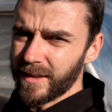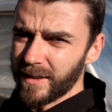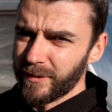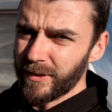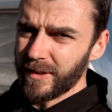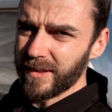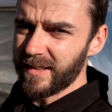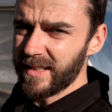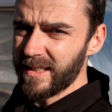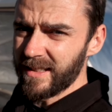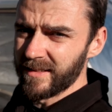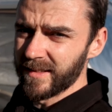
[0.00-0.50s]
The
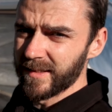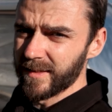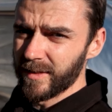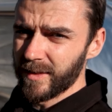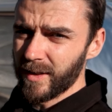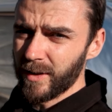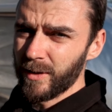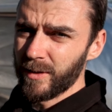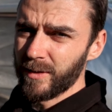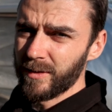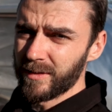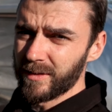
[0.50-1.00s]
difference is
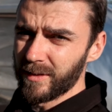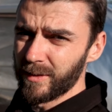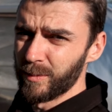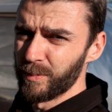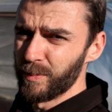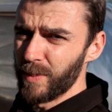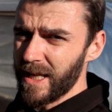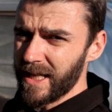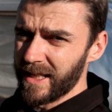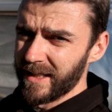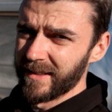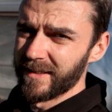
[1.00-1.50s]
those
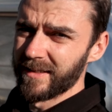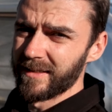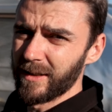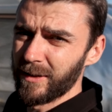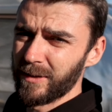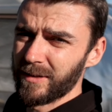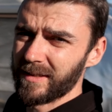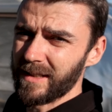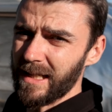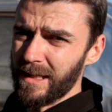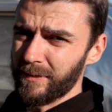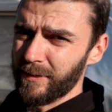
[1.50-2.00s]
beds,
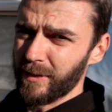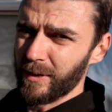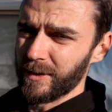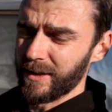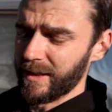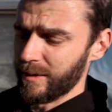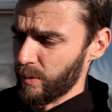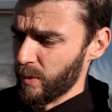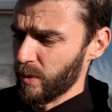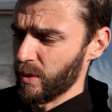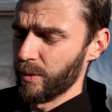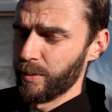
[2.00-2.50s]
those
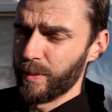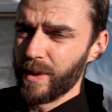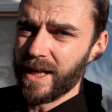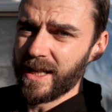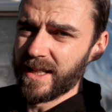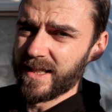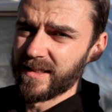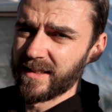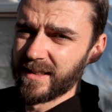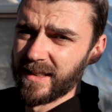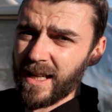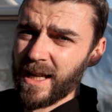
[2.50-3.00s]
scaffolding board
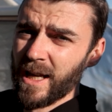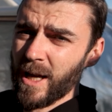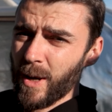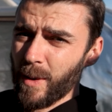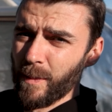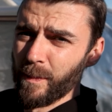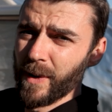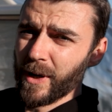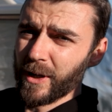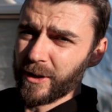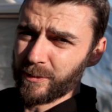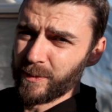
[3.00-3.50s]
beds,
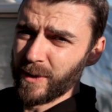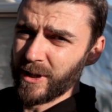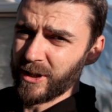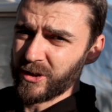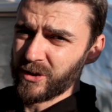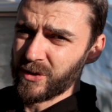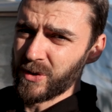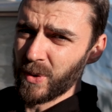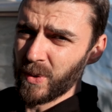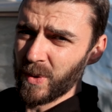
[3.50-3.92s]
much, much